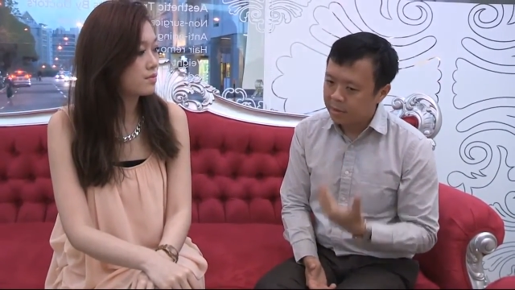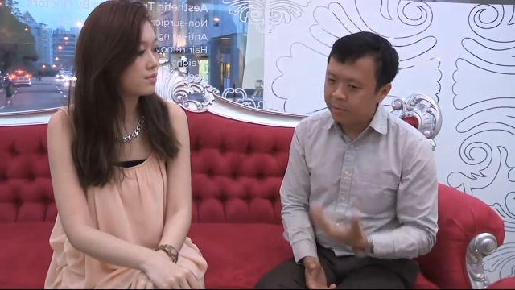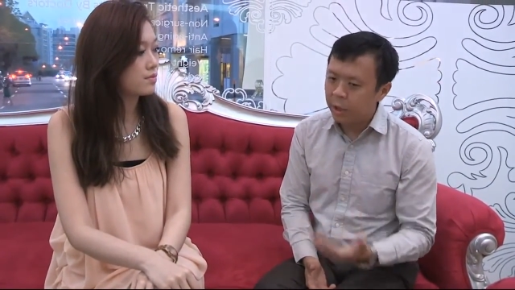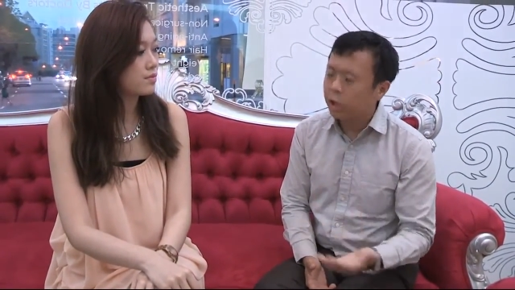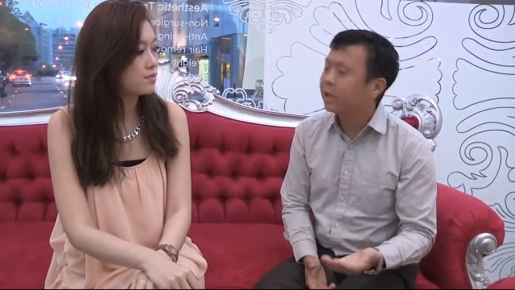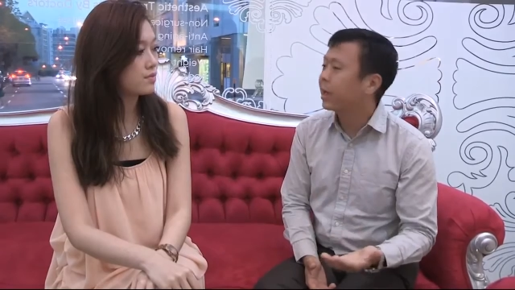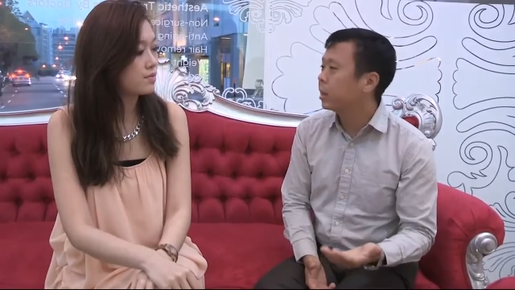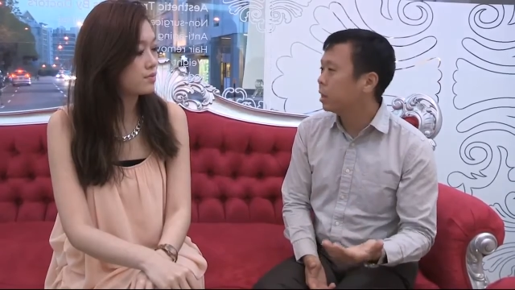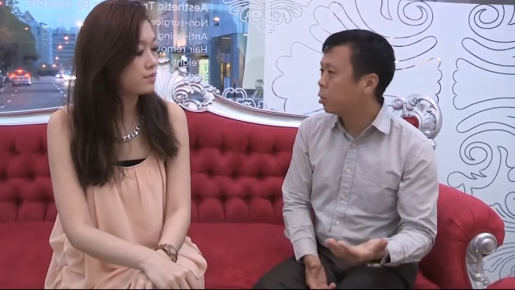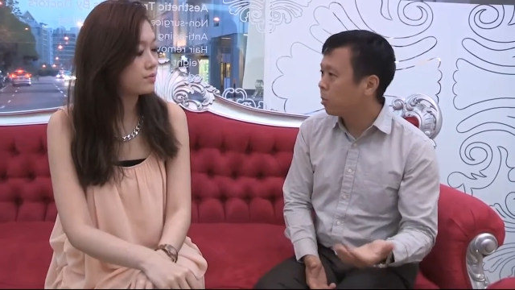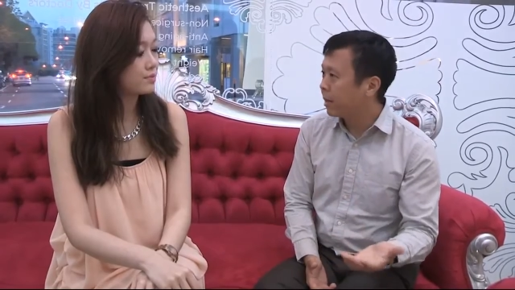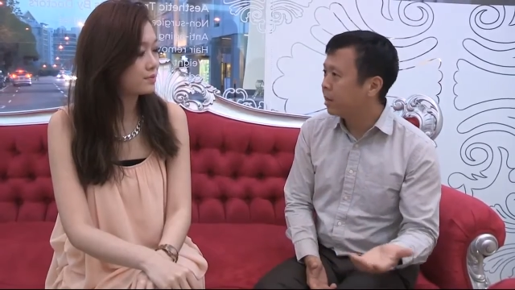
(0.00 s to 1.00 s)
Speaker 1: patient can actually
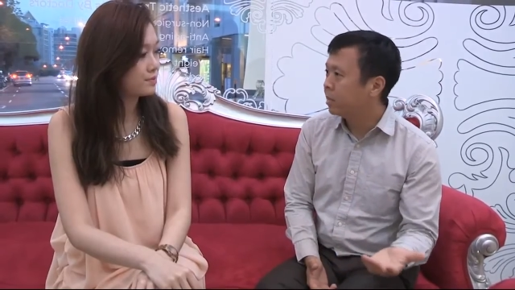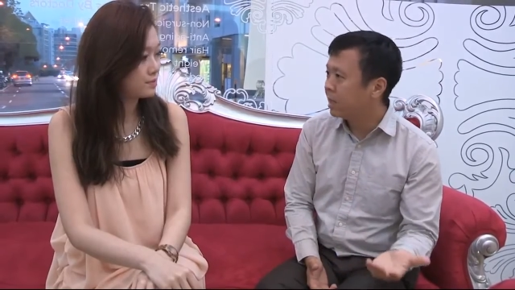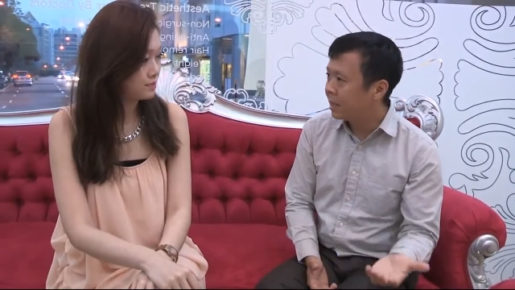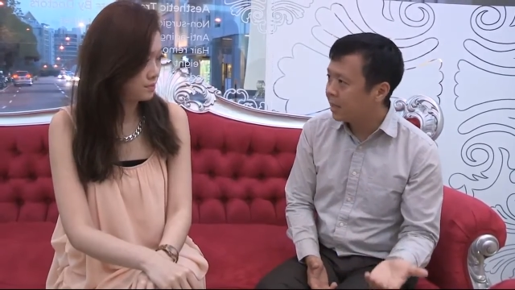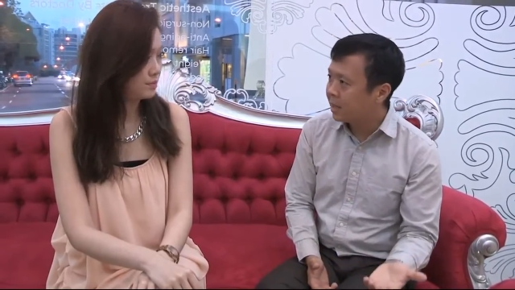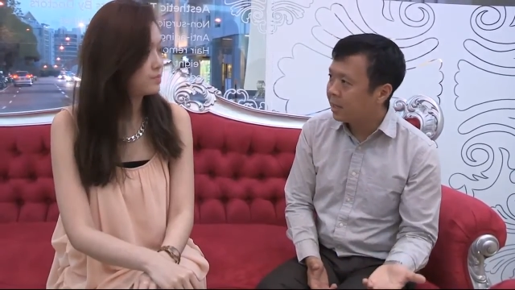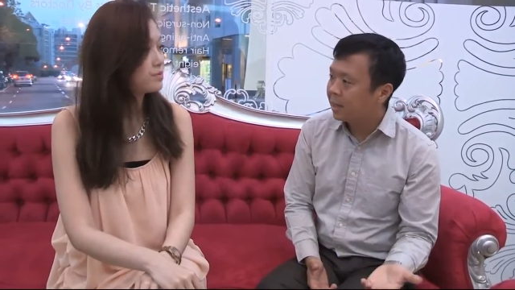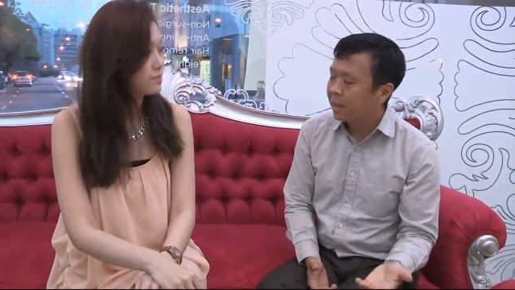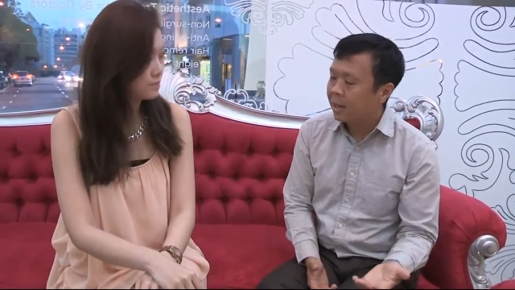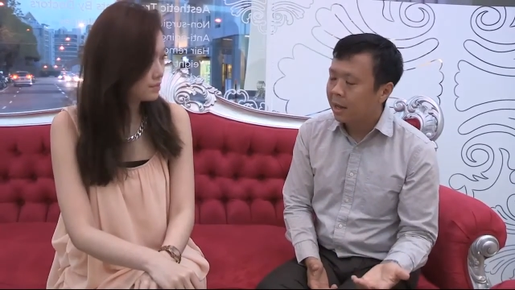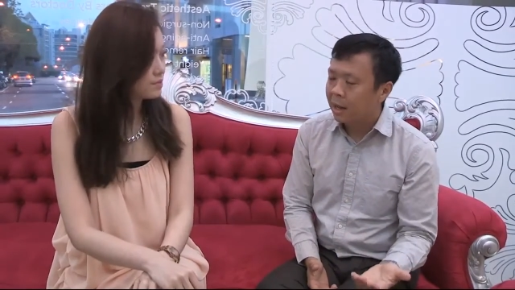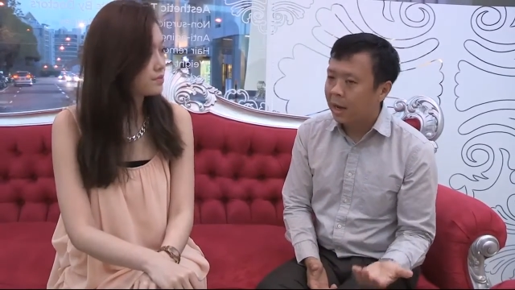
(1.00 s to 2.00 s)
go back immediately.
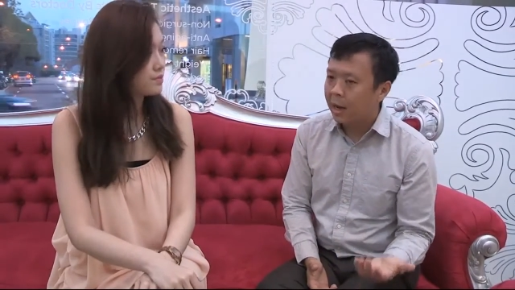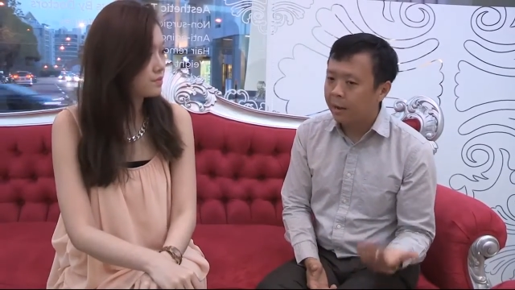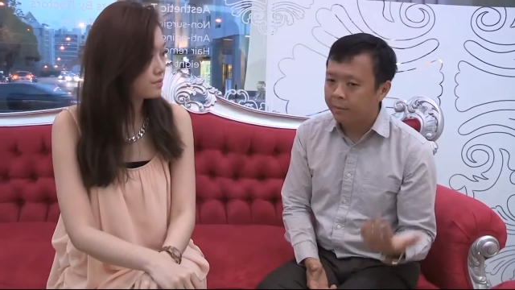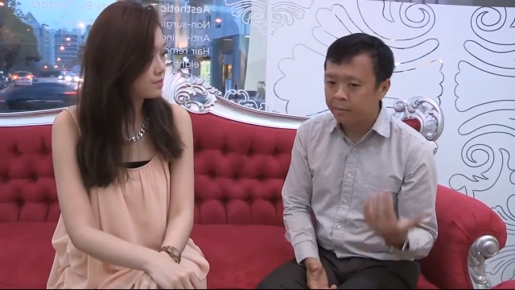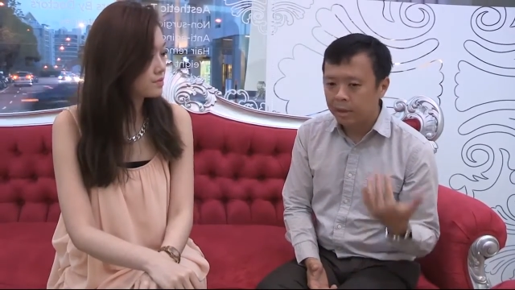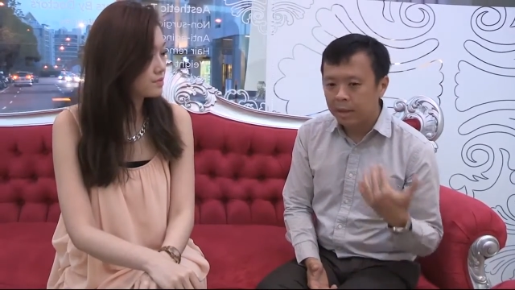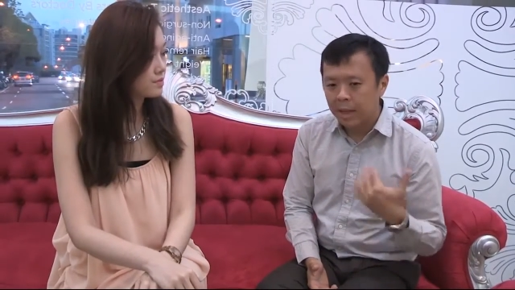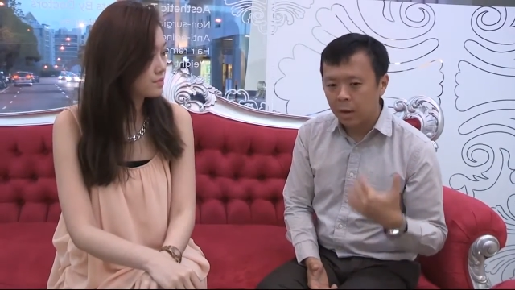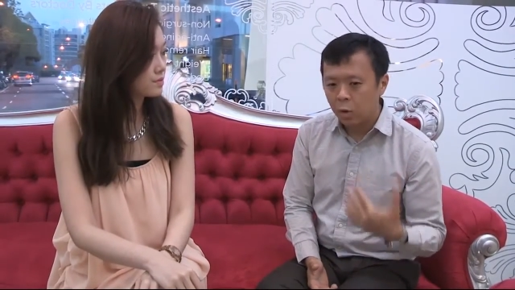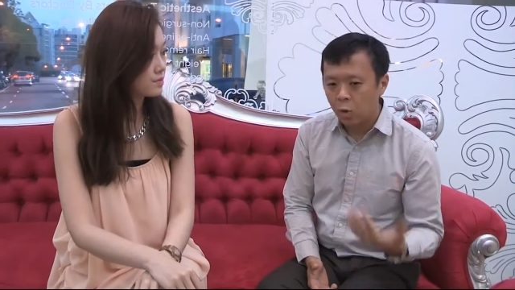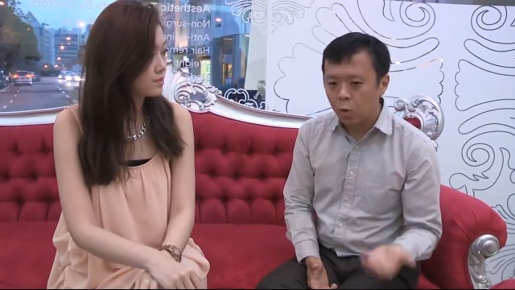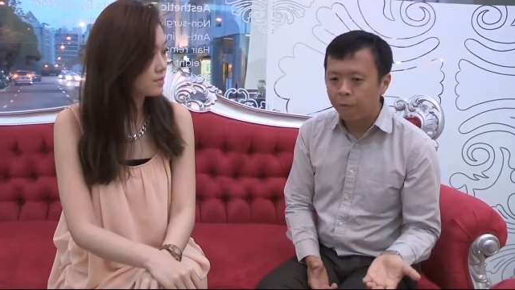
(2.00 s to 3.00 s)
Um, he can
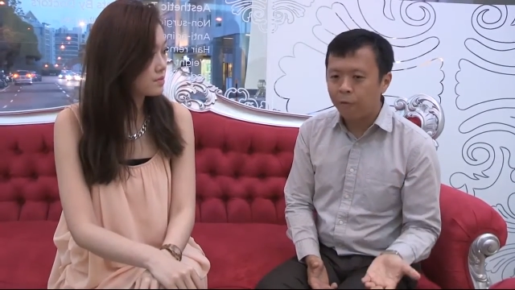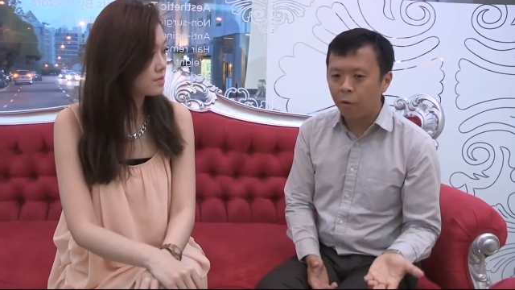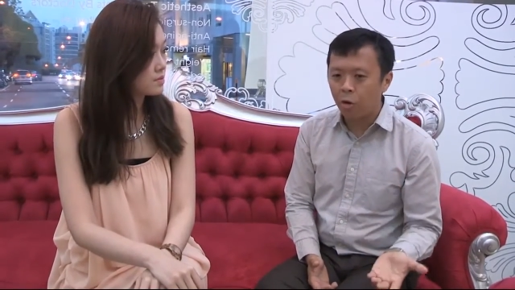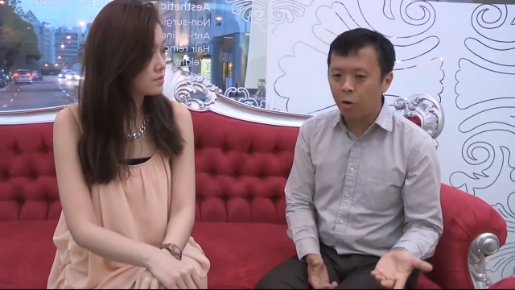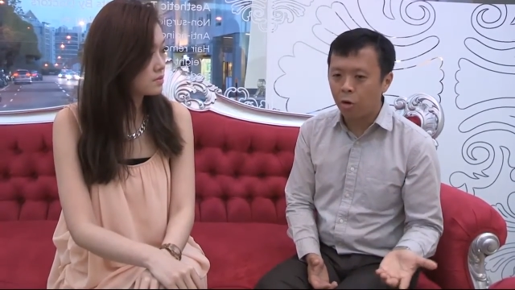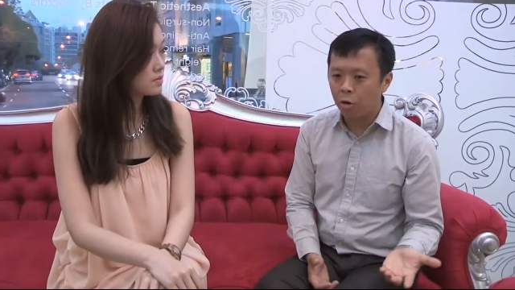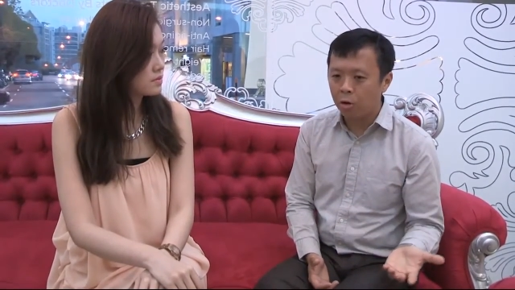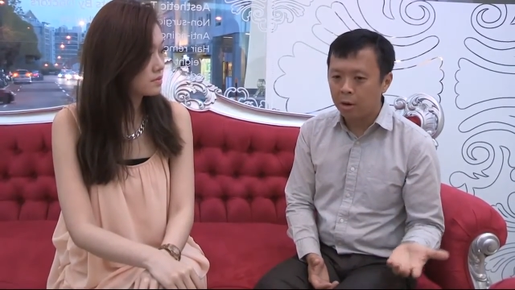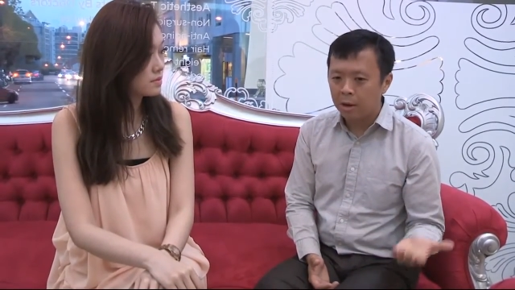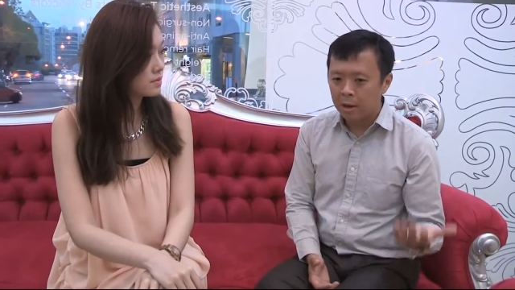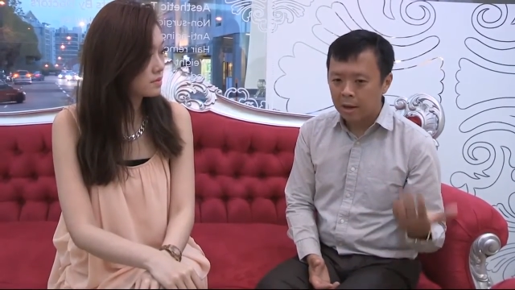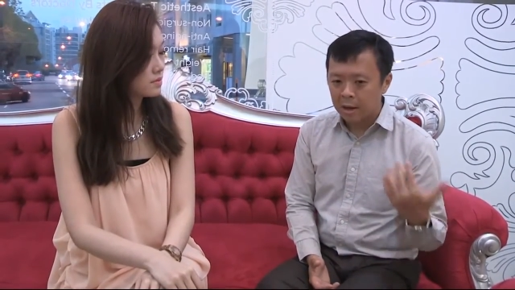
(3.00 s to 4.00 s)
go for
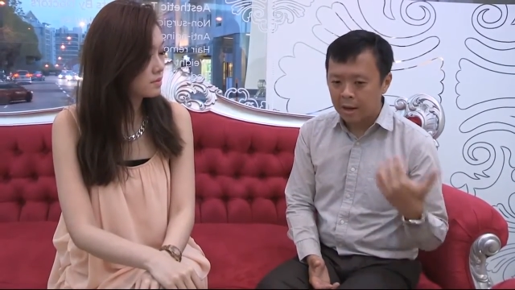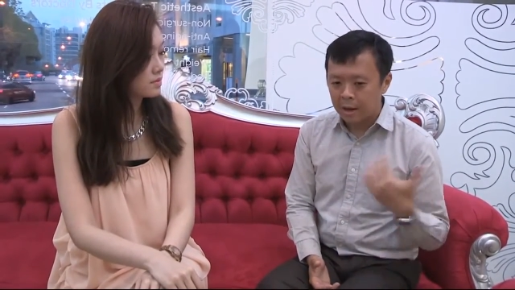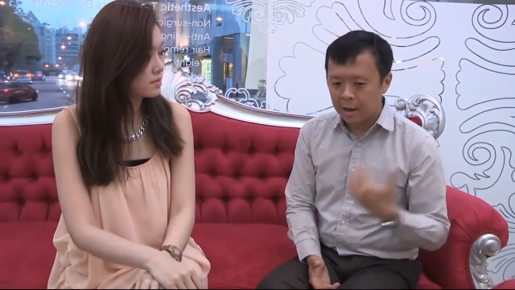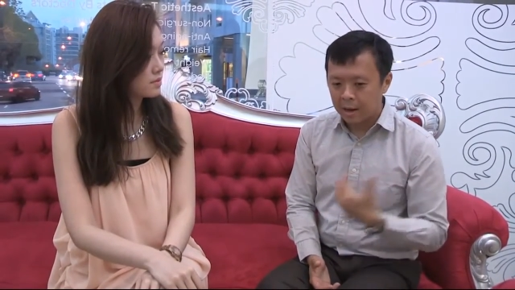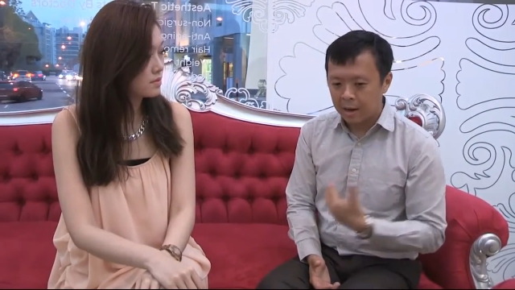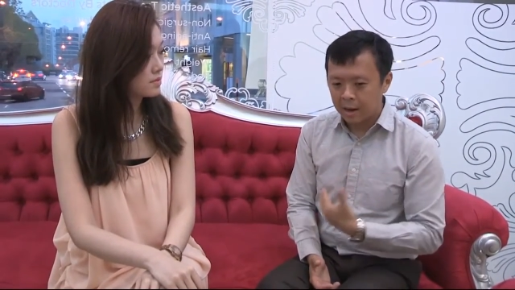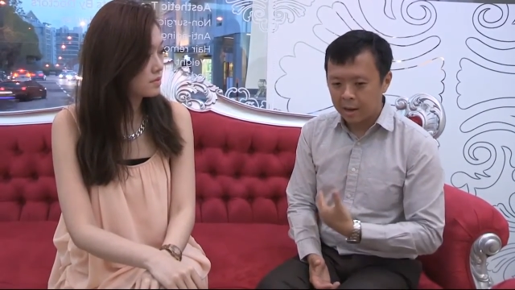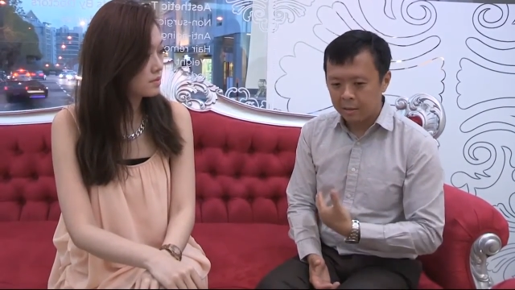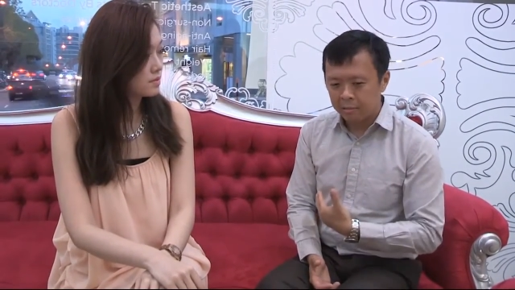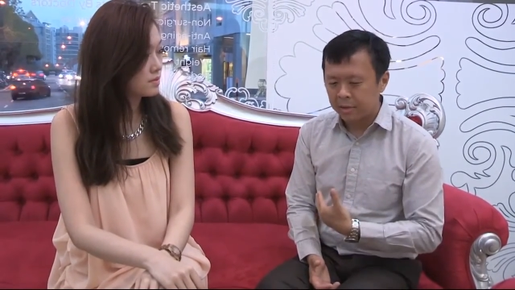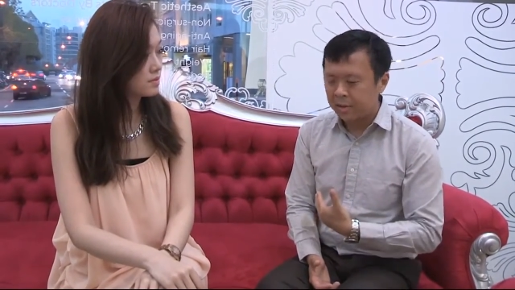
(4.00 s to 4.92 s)
uh,